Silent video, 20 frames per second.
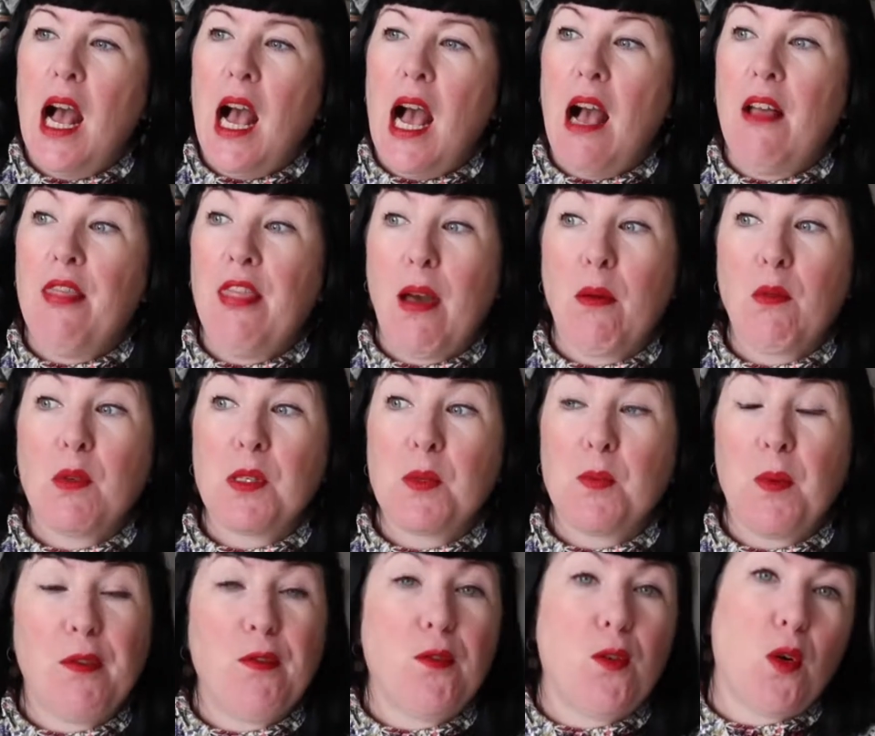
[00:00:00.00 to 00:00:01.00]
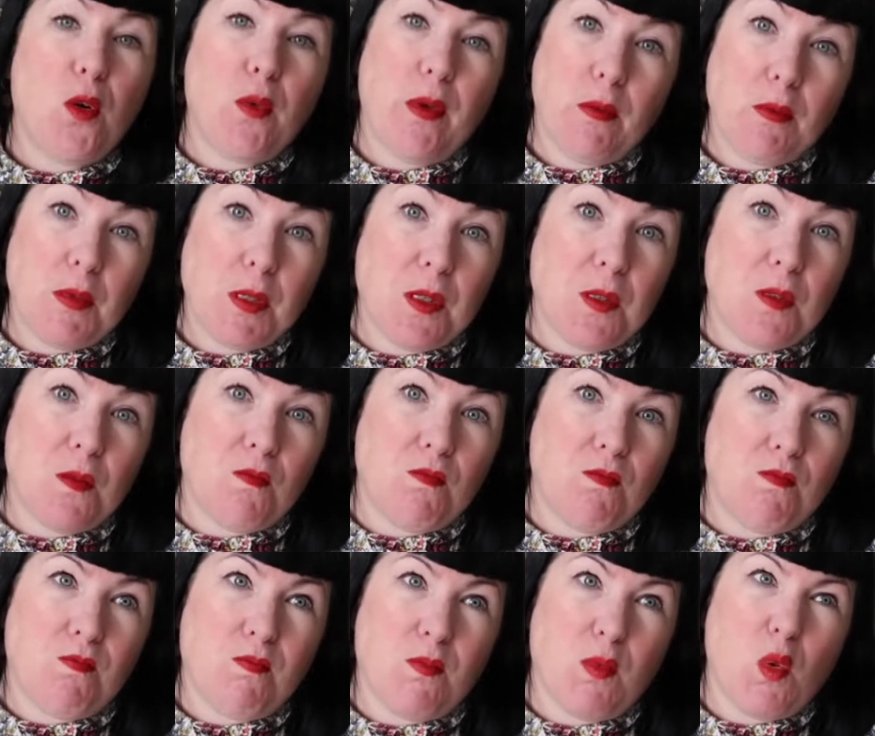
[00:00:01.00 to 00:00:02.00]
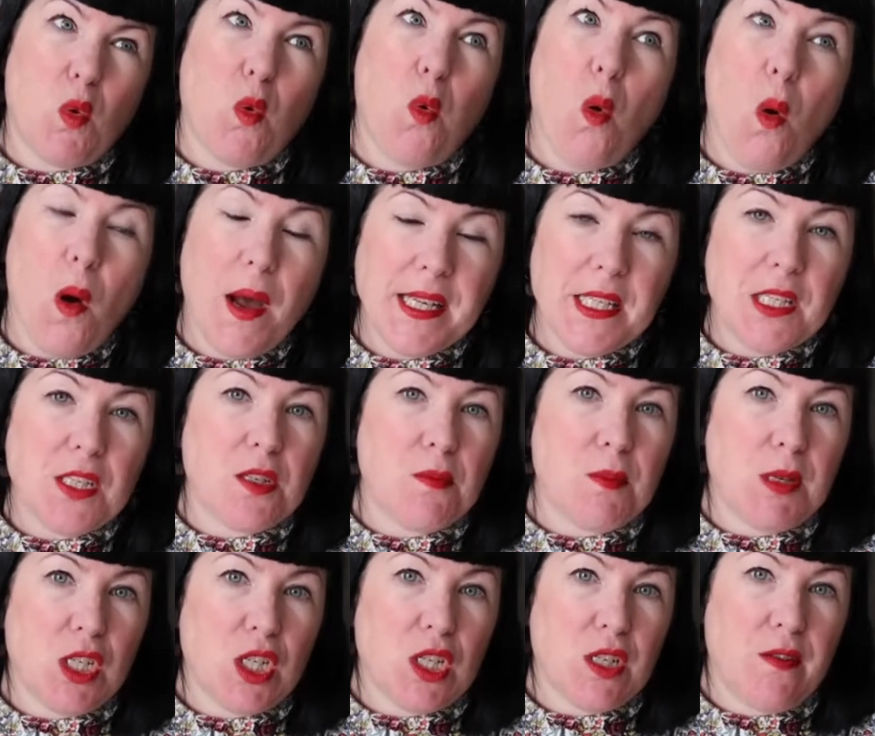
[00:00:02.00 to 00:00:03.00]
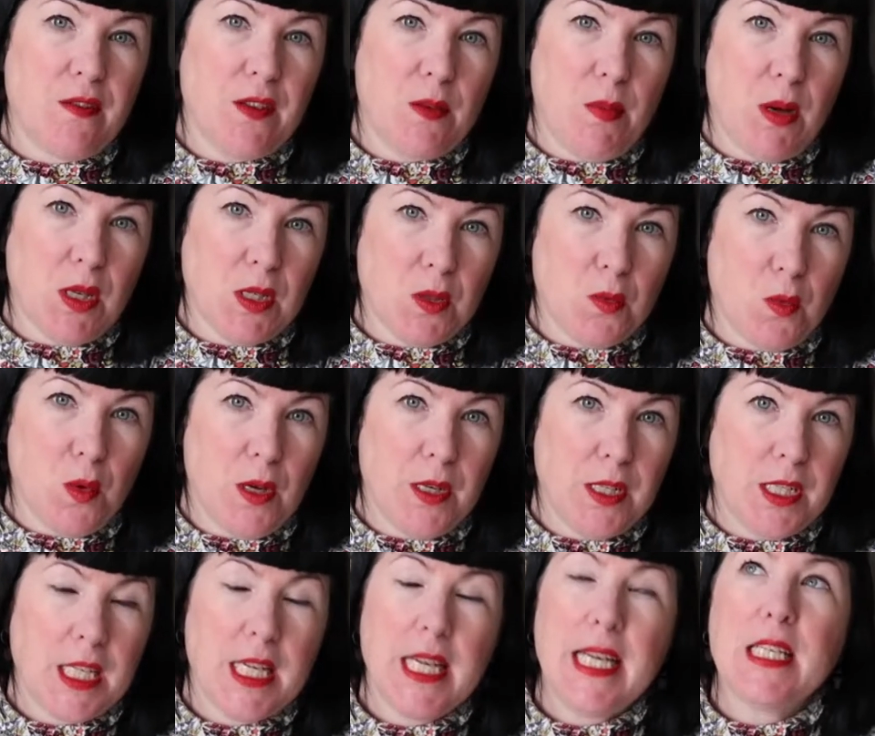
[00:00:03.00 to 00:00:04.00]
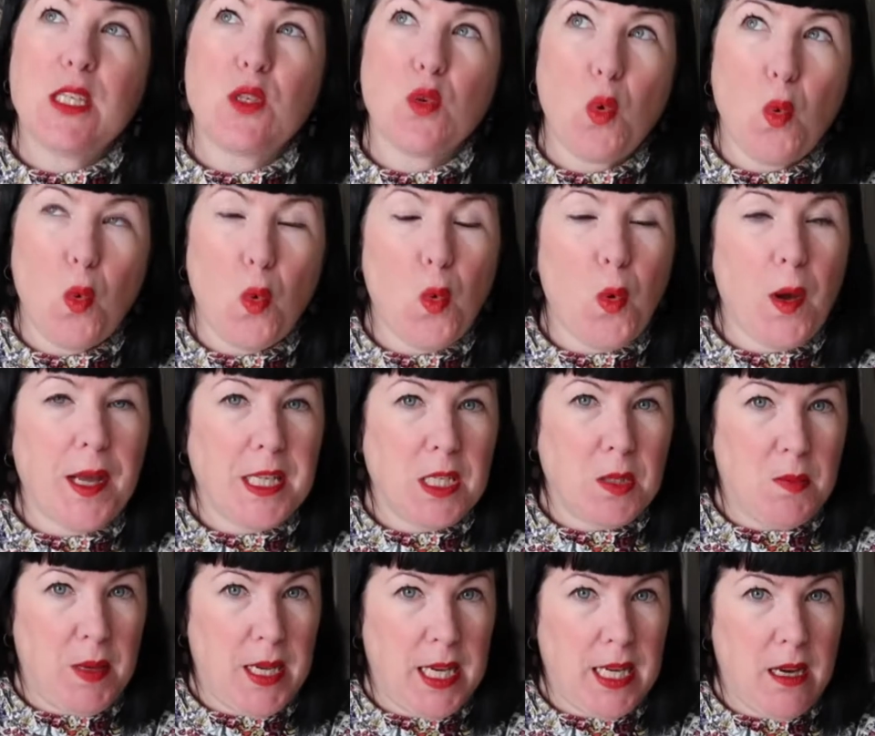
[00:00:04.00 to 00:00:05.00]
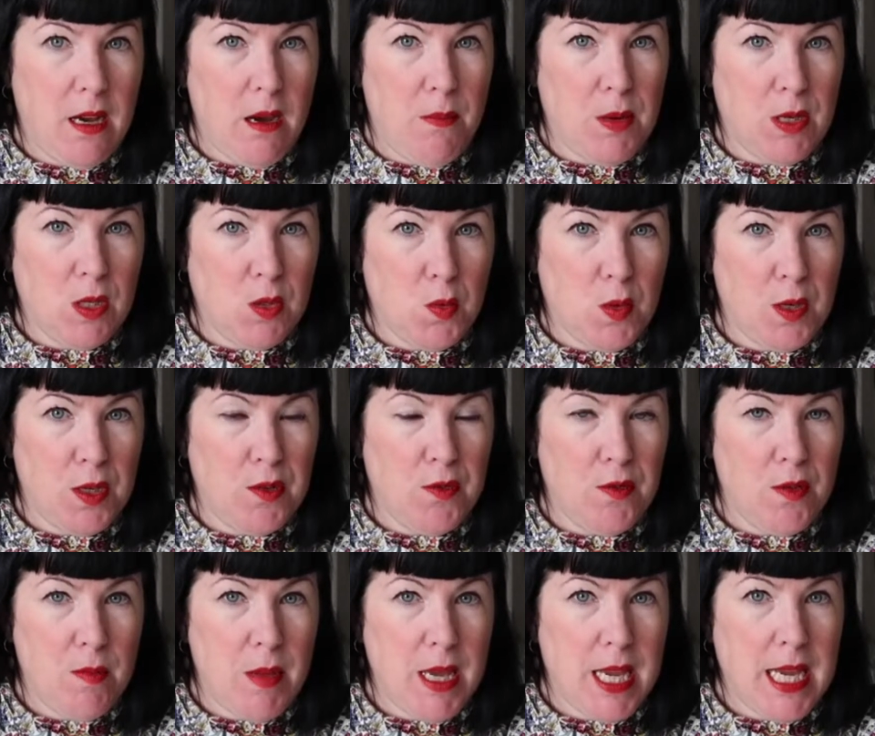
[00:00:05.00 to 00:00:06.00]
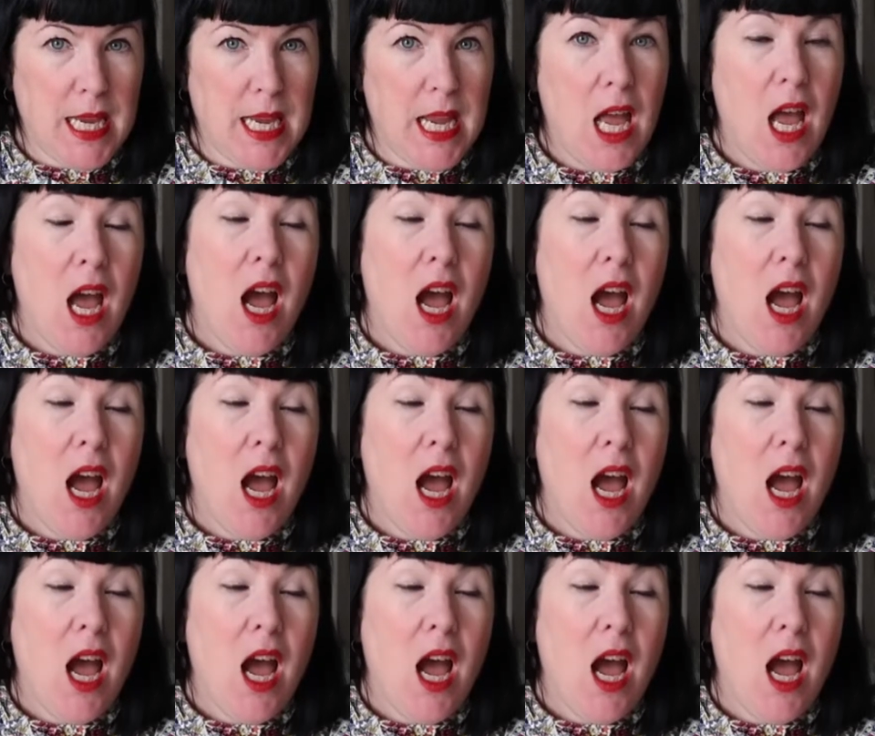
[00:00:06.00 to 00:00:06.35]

And that was before it was quite so much of a buzzword. It's always been a buzzword for me.